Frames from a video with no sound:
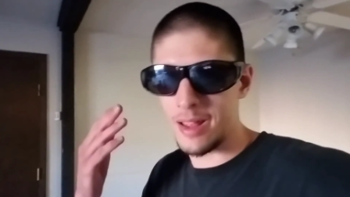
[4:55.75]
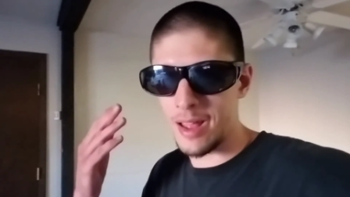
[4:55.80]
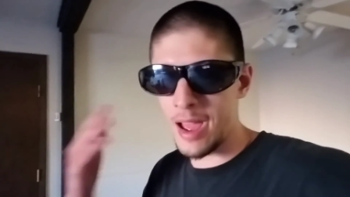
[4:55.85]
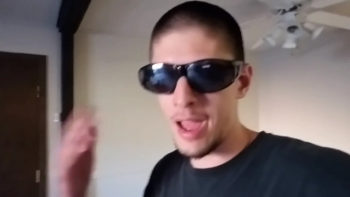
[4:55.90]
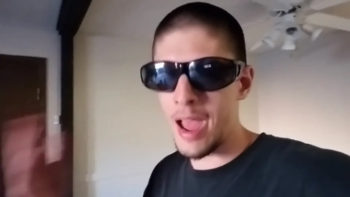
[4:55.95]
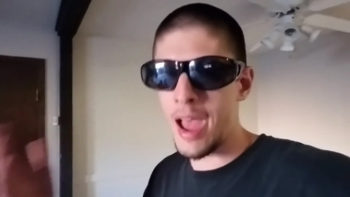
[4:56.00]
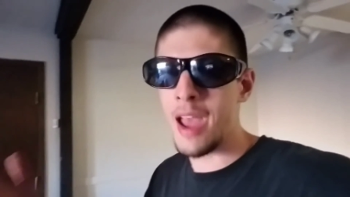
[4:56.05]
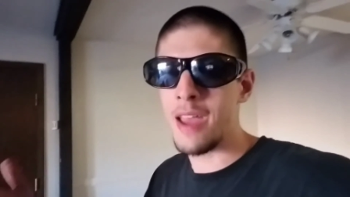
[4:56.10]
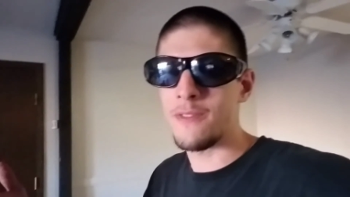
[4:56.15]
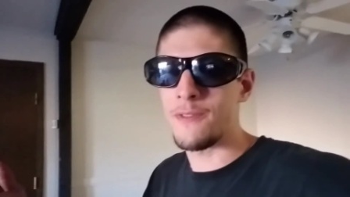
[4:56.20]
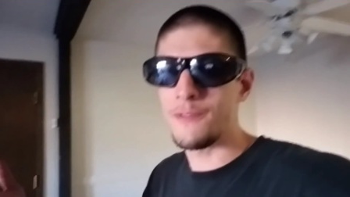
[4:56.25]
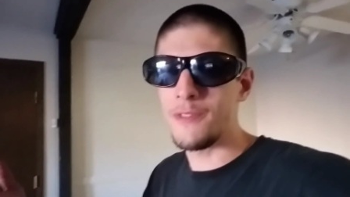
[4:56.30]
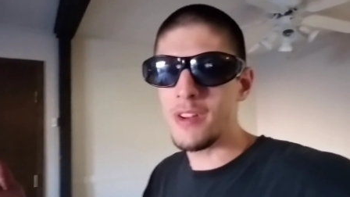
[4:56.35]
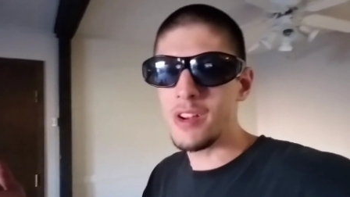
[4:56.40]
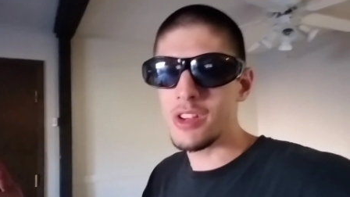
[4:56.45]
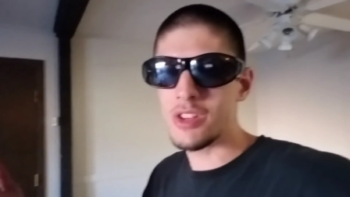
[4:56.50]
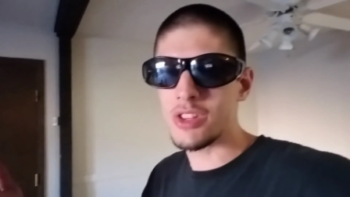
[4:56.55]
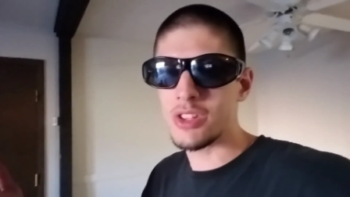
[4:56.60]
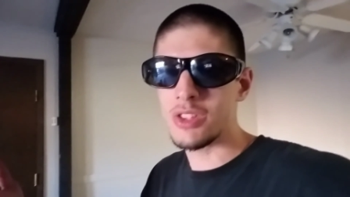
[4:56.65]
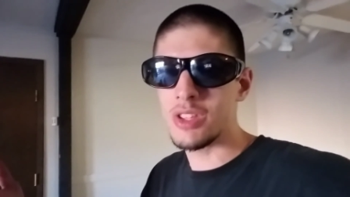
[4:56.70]
I
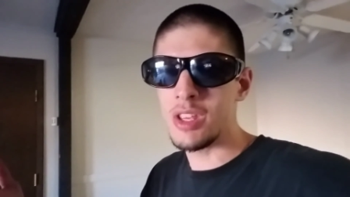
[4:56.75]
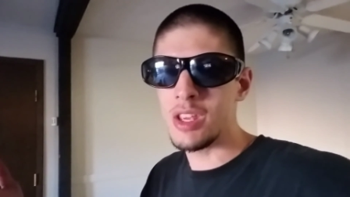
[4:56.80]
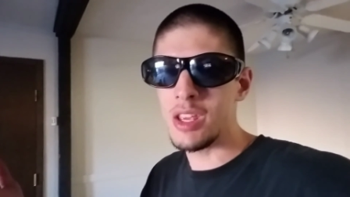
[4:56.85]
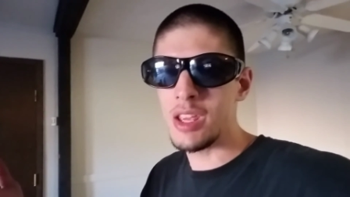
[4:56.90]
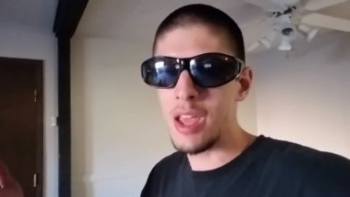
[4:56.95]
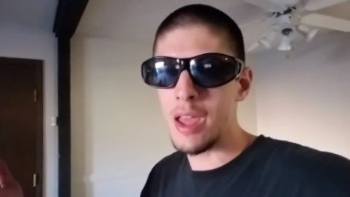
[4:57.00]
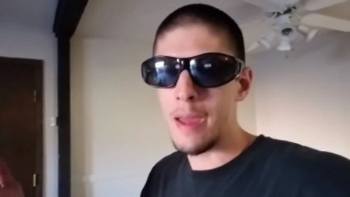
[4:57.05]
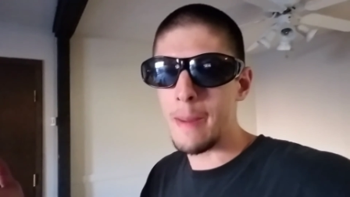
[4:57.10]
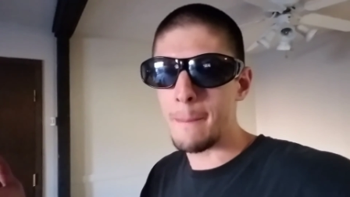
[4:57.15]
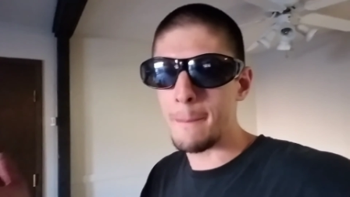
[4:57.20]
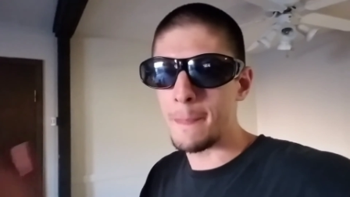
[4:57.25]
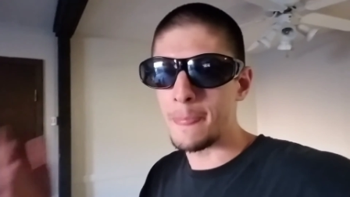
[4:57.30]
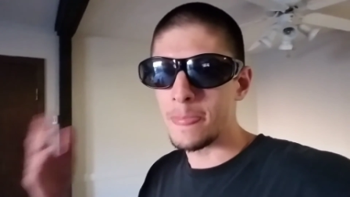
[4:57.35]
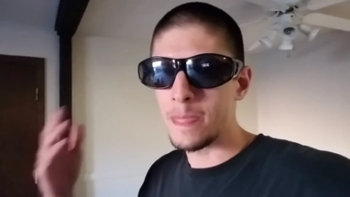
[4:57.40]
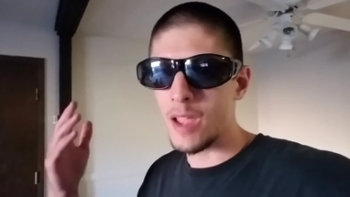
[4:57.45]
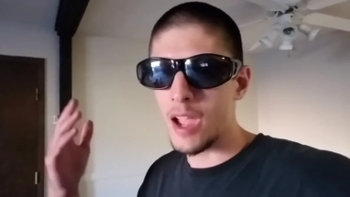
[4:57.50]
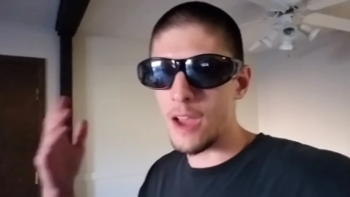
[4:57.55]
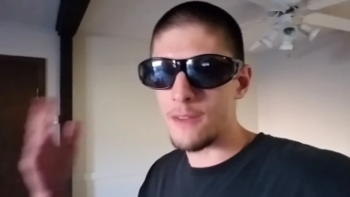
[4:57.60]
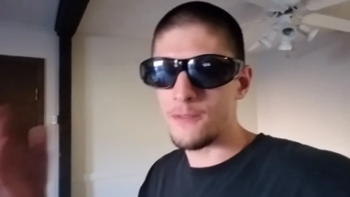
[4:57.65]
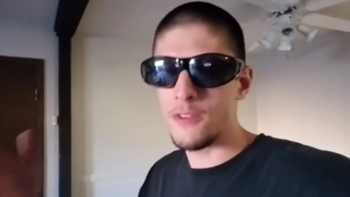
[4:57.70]

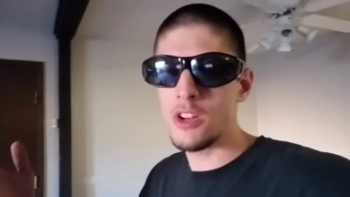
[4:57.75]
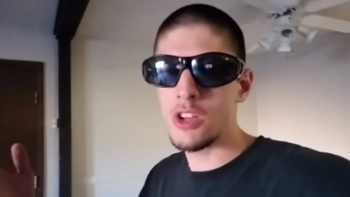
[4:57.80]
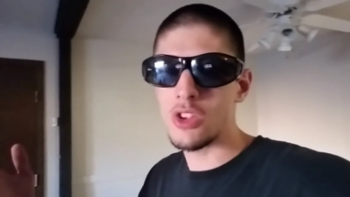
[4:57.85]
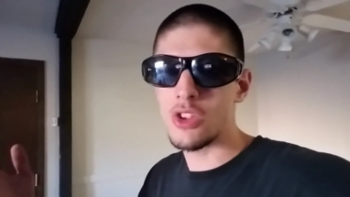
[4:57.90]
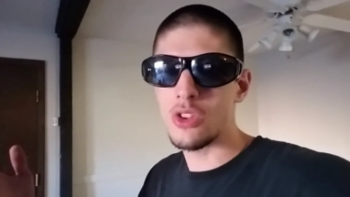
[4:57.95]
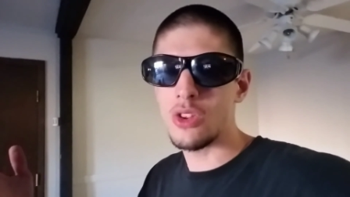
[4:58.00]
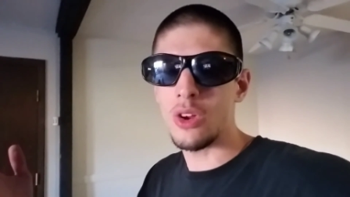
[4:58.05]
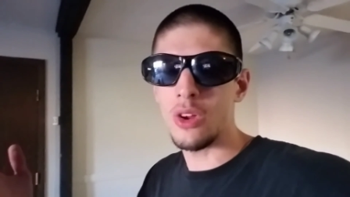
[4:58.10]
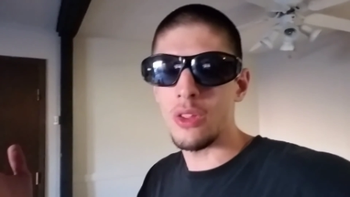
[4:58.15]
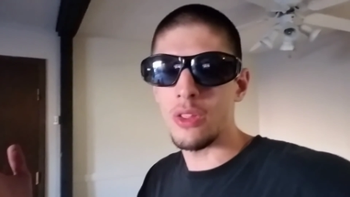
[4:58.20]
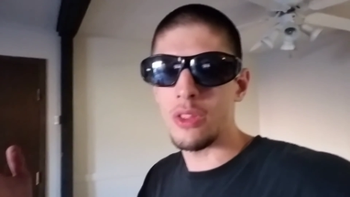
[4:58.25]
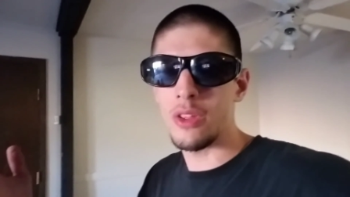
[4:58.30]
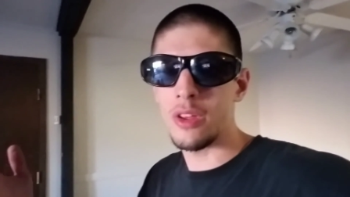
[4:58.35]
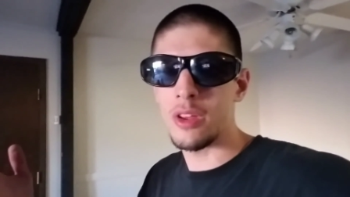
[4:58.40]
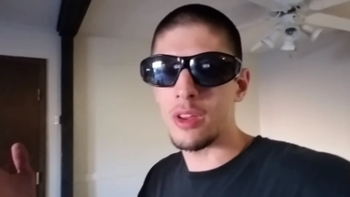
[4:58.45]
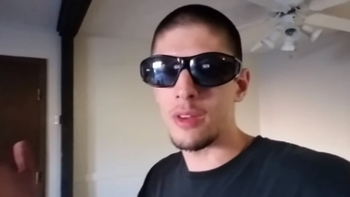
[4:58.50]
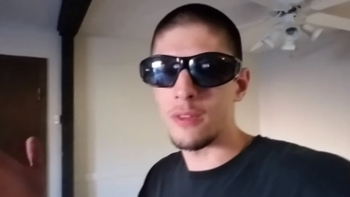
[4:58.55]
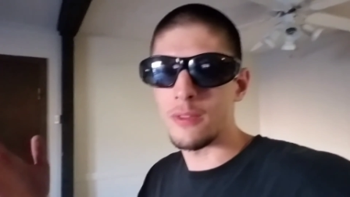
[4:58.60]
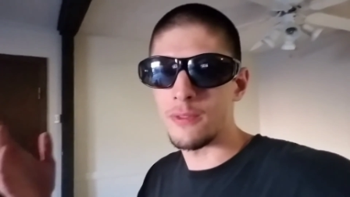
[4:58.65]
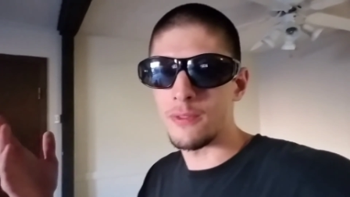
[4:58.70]
finished all
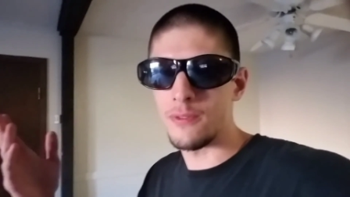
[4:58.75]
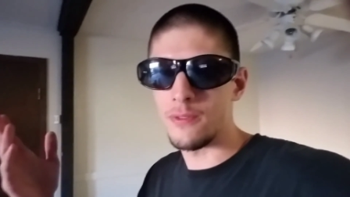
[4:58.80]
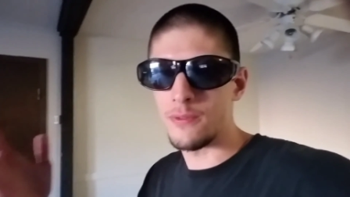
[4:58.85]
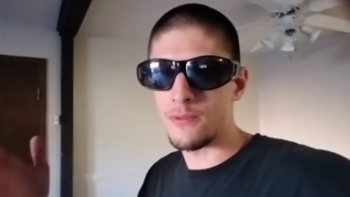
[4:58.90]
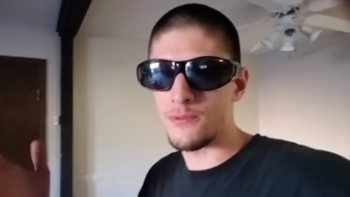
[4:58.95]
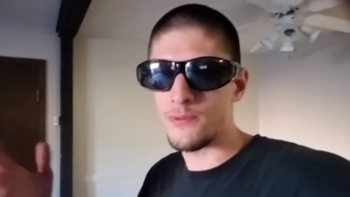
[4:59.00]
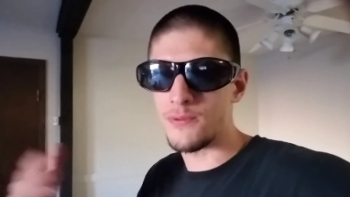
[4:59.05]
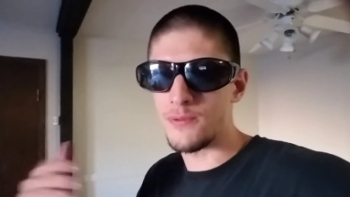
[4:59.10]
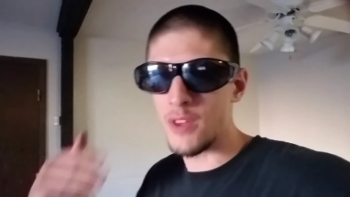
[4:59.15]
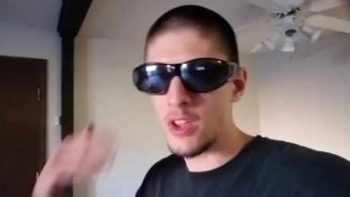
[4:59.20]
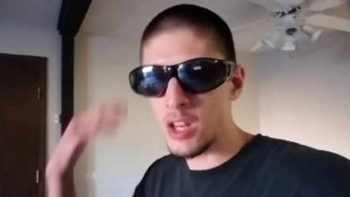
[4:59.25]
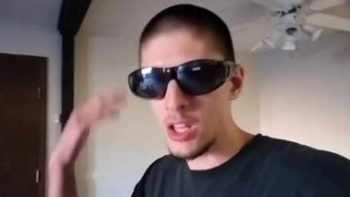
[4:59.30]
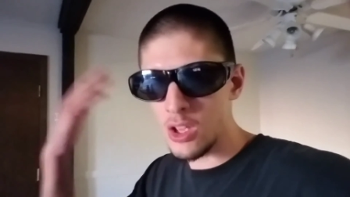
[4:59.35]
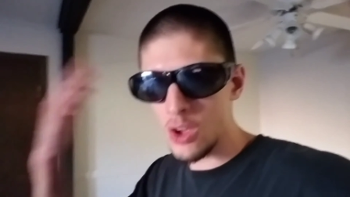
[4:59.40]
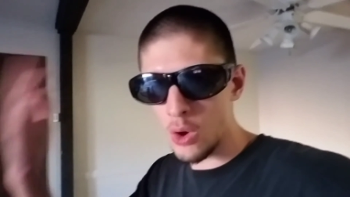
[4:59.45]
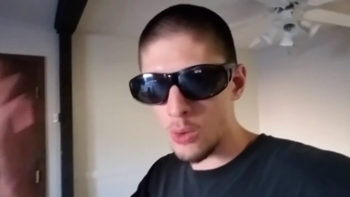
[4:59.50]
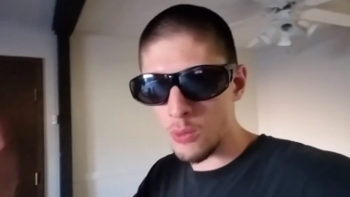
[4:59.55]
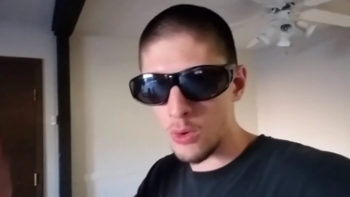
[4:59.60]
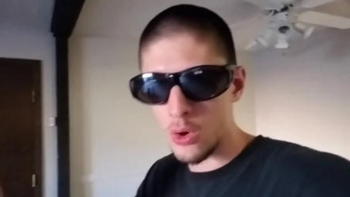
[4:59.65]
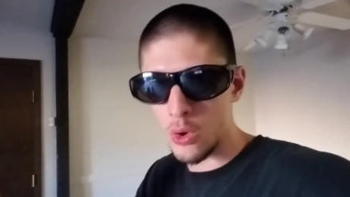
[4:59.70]
the
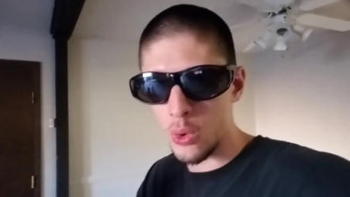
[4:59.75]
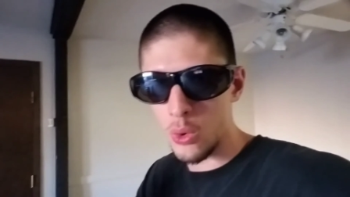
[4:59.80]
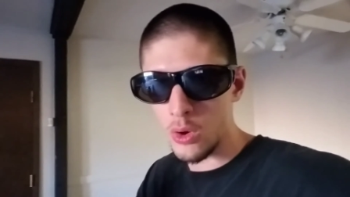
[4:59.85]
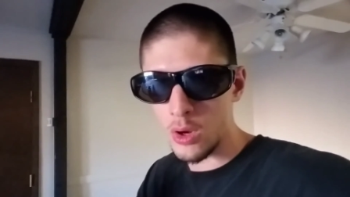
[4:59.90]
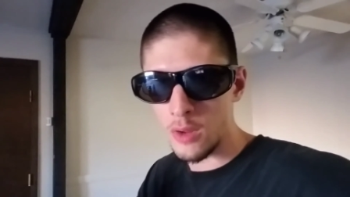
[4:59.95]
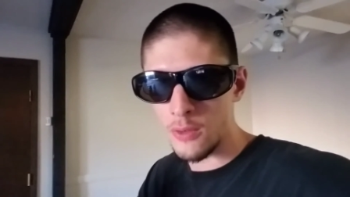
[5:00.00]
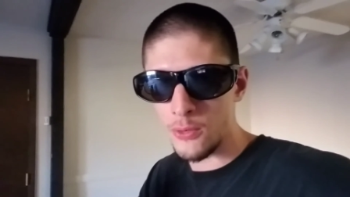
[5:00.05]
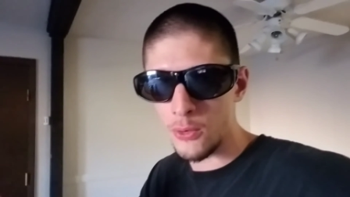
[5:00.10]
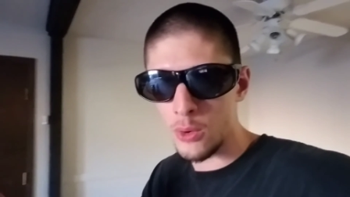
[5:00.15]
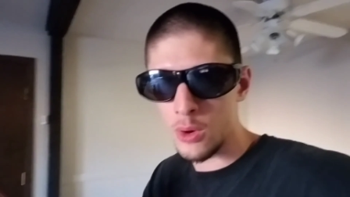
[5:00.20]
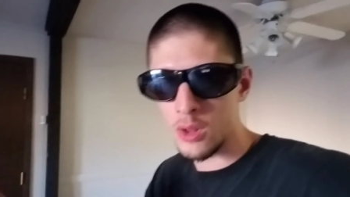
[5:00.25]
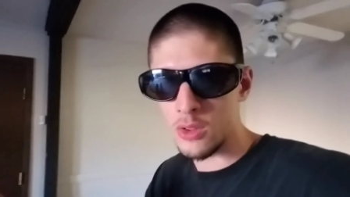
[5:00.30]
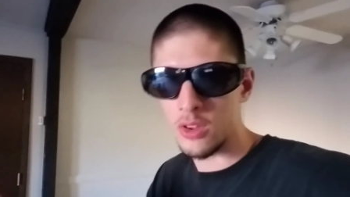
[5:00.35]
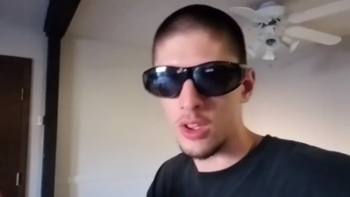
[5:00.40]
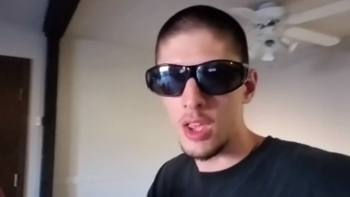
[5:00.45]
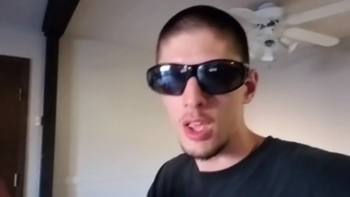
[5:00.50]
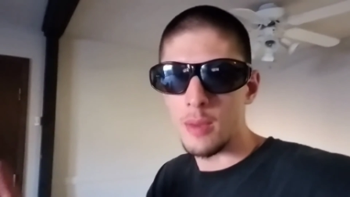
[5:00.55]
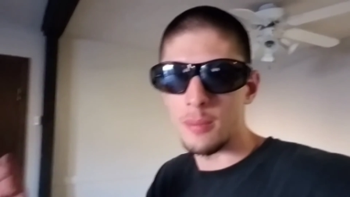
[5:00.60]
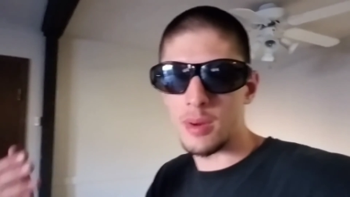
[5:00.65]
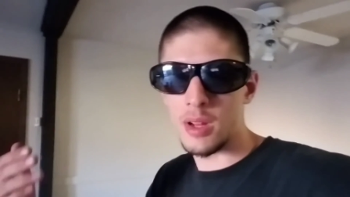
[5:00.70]
video recording for it,